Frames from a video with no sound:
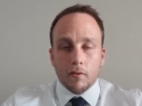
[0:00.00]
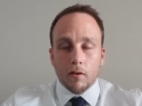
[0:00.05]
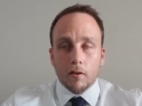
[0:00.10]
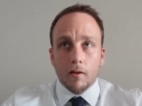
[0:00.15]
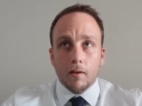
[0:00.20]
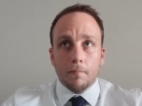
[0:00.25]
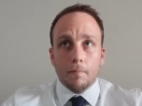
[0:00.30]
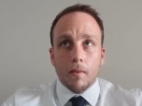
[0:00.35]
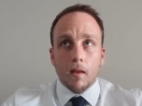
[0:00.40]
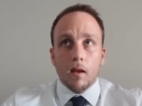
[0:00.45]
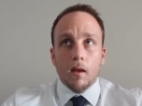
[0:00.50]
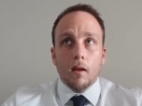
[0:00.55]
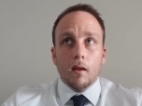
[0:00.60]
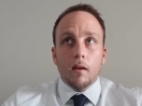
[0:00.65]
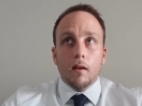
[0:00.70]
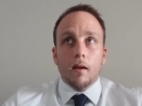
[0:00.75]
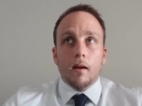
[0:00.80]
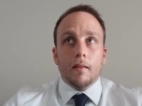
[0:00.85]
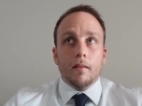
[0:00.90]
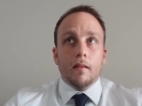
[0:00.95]
on it,
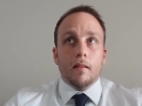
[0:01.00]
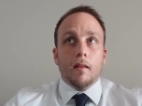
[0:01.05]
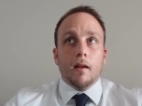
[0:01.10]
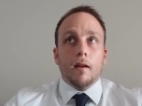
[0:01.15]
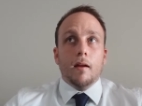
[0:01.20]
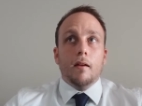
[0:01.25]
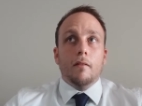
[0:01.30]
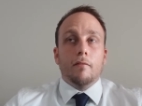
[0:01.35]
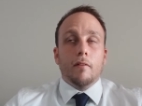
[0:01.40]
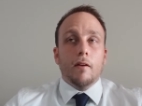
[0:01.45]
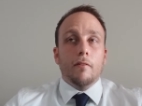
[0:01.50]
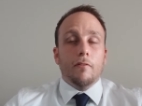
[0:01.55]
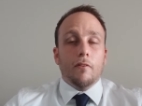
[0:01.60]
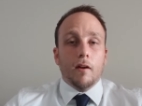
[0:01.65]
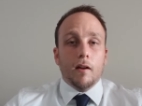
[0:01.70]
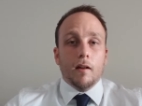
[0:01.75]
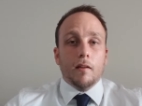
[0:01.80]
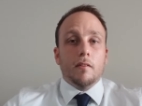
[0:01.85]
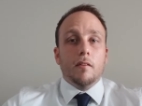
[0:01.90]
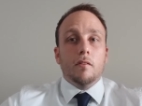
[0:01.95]
and then they
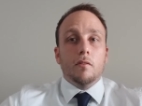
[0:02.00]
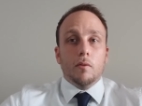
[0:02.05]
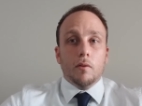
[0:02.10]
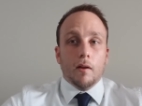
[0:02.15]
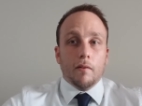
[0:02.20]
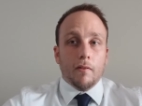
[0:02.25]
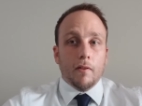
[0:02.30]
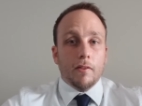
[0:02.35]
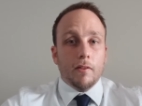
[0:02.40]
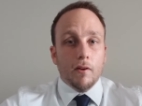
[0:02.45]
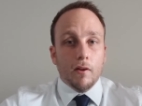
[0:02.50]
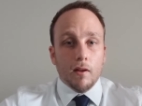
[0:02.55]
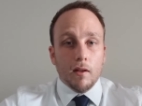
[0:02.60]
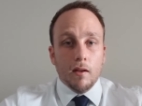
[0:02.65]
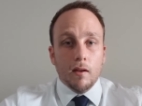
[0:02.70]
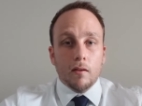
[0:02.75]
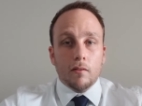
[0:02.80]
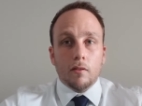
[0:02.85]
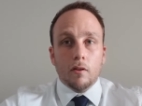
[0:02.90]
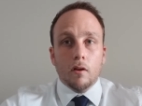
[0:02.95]
refinance it to another
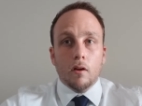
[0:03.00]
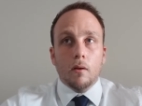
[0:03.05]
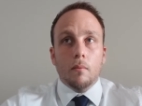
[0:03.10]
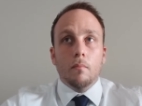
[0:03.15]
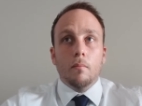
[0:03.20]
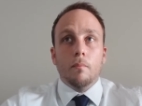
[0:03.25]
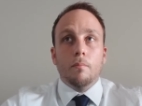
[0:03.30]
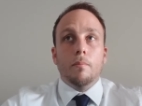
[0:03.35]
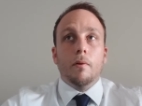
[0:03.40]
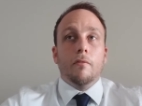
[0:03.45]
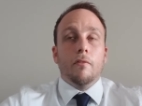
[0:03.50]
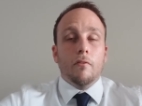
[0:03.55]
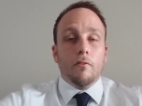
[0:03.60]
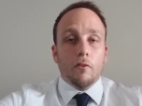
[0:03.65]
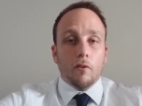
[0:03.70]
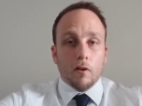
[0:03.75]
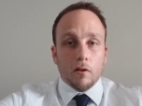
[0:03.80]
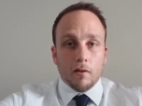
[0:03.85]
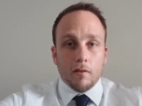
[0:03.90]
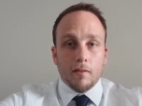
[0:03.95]
30-year term, but for
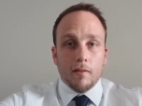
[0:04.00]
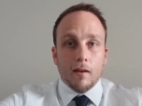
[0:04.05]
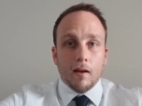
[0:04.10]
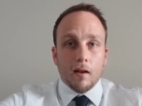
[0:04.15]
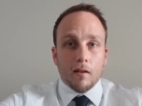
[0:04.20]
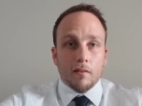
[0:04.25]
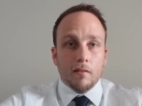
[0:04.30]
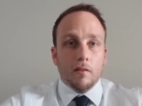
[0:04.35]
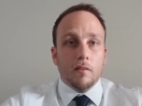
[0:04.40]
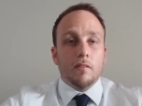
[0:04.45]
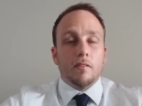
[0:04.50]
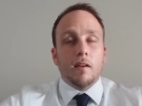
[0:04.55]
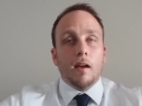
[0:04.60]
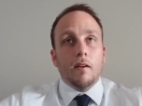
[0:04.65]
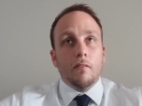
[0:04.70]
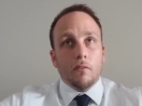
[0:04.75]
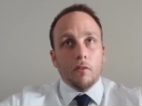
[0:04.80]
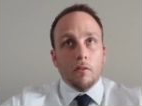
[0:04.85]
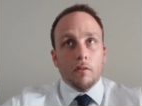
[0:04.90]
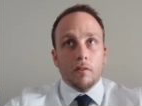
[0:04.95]
$400,000. You
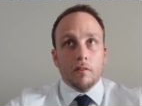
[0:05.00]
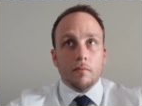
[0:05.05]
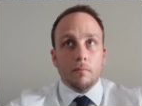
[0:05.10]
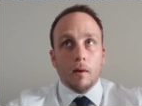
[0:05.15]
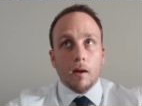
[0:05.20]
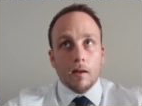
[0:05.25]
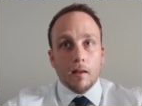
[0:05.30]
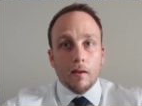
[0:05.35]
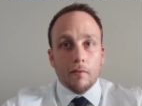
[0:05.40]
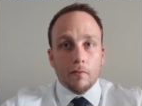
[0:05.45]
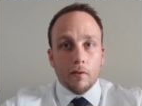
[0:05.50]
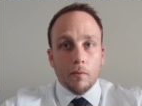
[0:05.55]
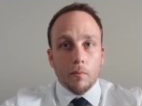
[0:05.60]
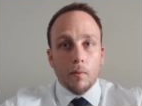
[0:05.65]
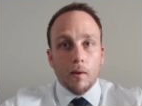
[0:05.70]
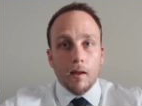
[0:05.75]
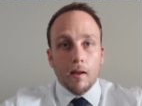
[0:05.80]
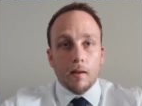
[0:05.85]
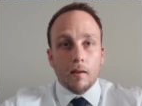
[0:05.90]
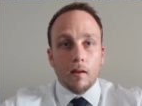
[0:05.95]
save all this money every
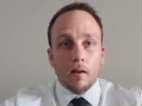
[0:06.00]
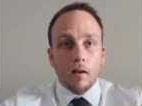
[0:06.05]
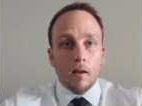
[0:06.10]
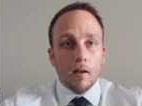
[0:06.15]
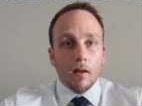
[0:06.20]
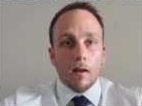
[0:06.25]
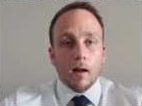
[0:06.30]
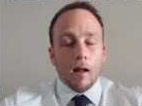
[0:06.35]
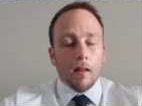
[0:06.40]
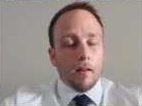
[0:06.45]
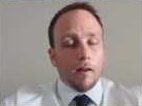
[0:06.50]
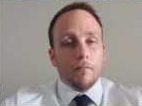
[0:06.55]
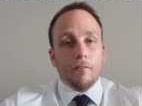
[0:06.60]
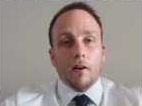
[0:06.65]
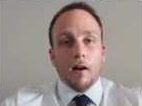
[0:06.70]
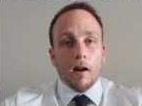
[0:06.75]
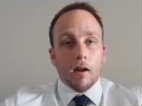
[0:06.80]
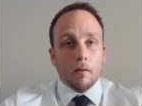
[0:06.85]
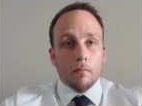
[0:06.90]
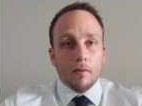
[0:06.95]
week. Like, for
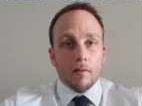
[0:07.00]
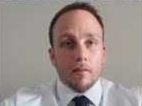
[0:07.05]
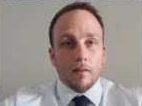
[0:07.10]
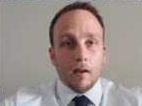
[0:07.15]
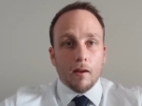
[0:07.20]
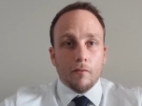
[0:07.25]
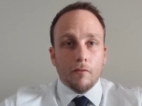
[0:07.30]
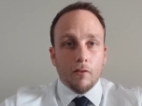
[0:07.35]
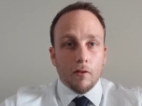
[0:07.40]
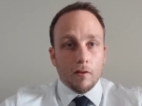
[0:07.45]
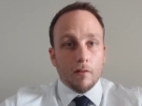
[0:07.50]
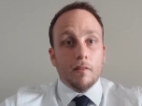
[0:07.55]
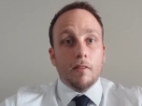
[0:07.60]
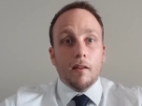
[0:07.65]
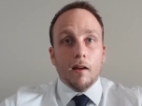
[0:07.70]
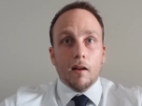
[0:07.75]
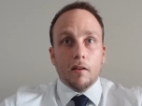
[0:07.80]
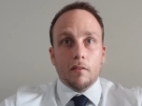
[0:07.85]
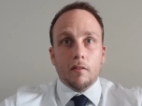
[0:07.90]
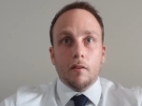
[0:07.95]
argument's sake,
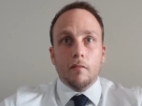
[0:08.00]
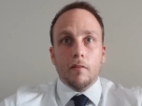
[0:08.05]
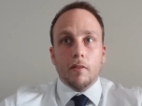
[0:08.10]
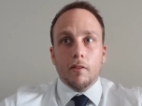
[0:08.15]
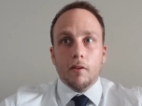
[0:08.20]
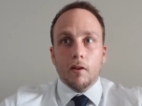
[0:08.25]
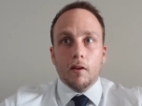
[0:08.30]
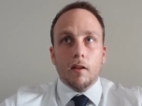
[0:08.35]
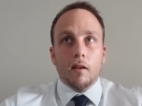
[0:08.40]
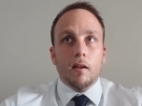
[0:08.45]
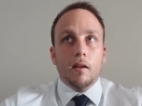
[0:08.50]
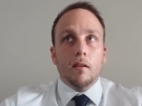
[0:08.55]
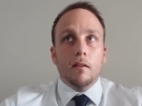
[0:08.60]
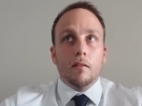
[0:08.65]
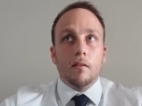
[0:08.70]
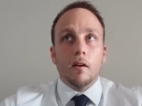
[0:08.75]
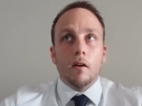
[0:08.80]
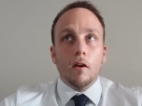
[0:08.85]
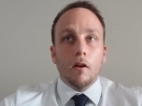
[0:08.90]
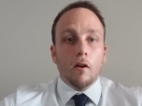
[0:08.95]
$400,000 over 30
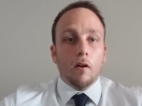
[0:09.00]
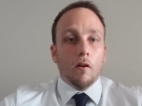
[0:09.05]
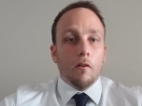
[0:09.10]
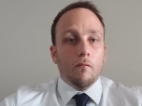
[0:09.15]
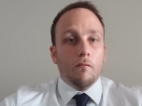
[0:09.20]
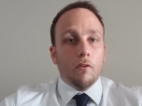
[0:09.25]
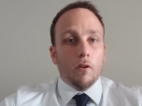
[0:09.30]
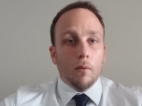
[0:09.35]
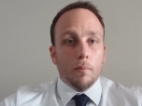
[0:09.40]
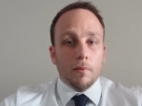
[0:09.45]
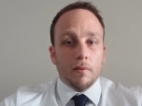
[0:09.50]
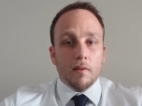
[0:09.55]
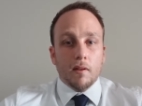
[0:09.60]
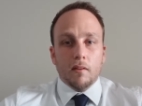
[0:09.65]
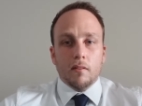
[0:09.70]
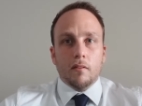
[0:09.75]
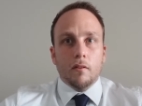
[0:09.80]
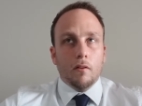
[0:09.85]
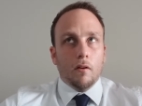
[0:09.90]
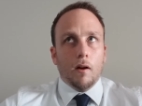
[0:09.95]
years on 4%
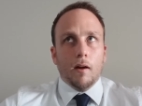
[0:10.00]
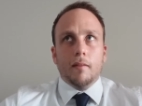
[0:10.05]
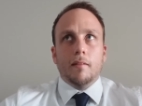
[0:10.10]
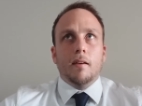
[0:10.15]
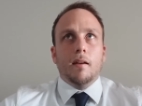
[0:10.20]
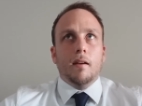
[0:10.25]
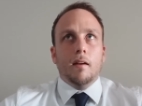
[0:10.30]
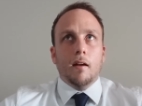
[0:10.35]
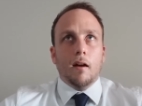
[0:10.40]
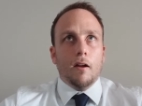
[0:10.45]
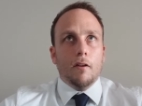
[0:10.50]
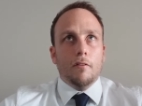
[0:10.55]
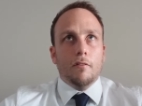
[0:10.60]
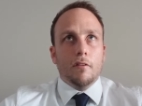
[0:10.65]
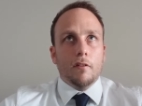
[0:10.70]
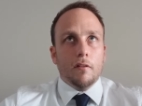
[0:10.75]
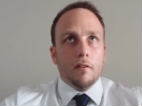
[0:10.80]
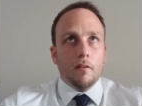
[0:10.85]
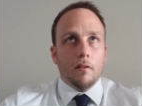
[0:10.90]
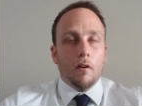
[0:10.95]
is
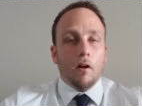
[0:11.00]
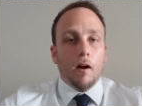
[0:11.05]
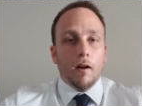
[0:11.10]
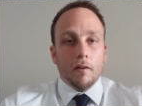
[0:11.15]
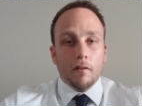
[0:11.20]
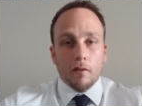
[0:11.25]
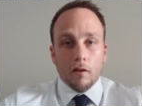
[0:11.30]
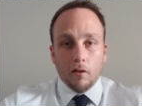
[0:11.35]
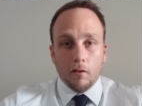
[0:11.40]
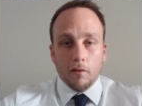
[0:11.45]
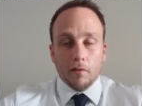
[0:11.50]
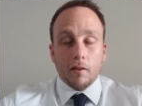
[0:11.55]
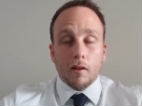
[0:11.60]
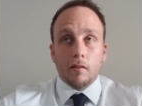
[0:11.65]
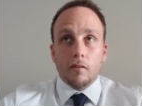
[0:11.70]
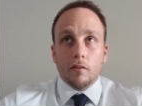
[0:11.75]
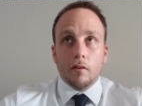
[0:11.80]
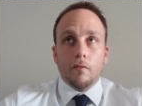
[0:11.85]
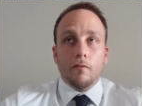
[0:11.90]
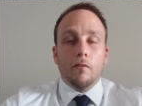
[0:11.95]
$1,909.
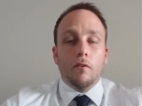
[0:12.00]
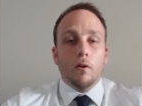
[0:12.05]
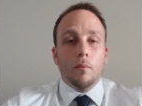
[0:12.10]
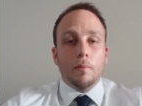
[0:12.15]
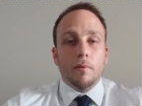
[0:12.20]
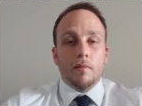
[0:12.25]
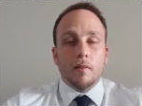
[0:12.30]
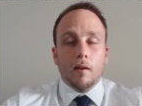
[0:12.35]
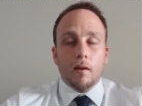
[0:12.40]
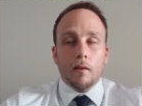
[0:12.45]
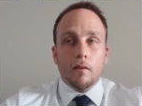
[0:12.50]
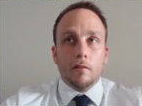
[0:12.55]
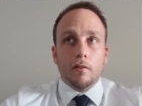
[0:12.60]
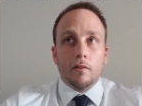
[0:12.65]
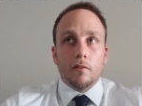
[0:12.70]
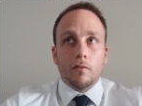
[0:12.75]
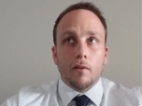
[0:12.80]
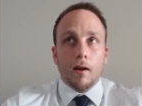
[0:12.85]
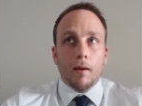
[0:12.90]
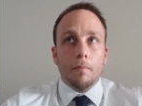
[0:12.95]
That's on a 4%
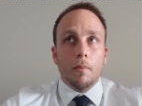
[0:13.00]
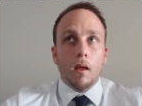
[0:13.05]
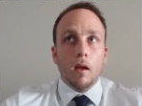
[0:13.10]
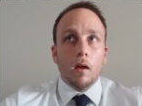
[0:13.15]
interest rate.